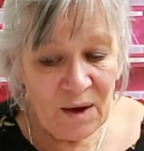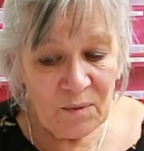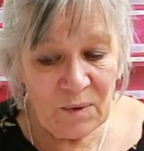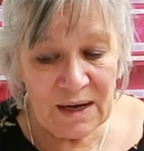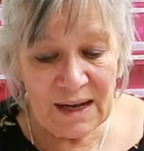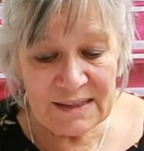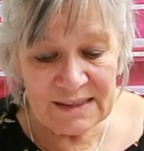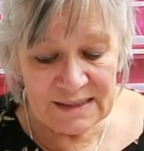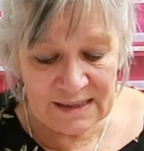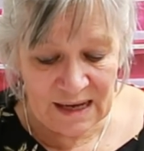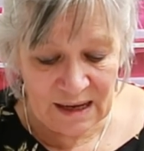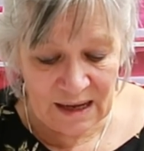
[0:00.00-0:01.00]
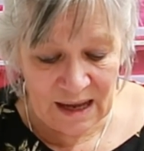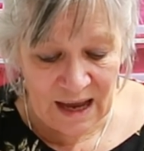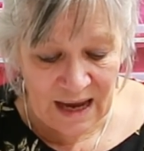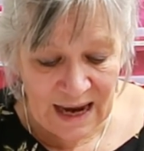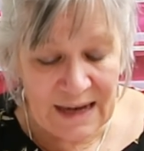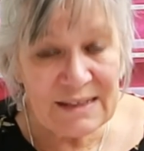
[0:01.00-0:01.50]
Well,
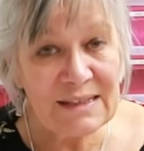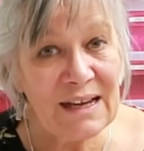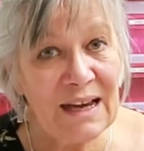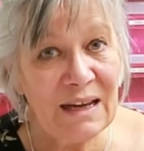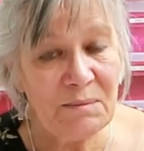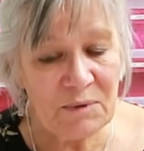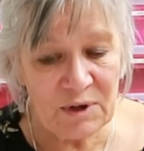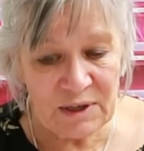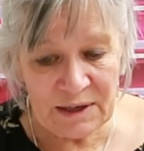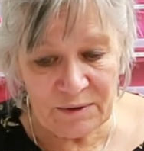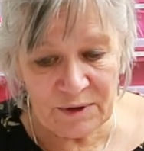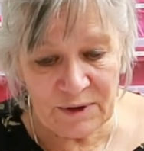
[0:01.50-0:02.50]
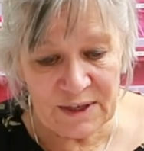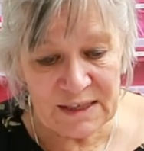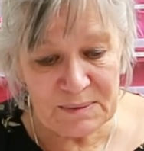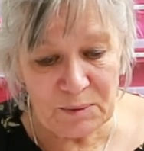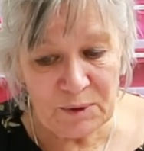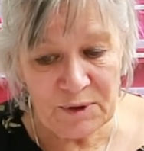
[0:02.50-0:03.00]
I had time earlier on
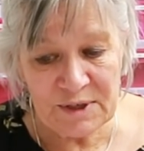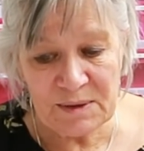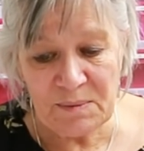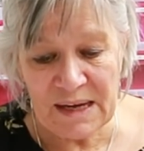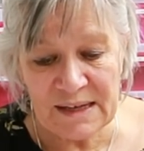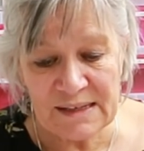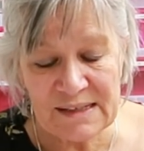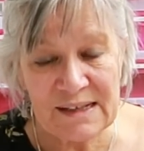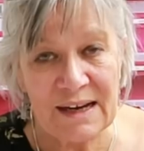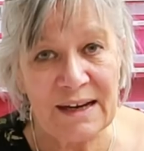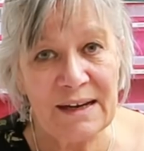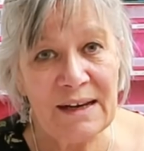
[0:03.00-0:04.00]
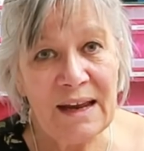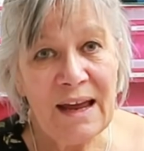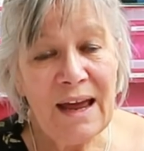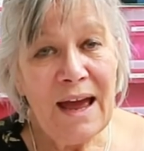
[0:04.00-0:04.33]
this month to make a sign,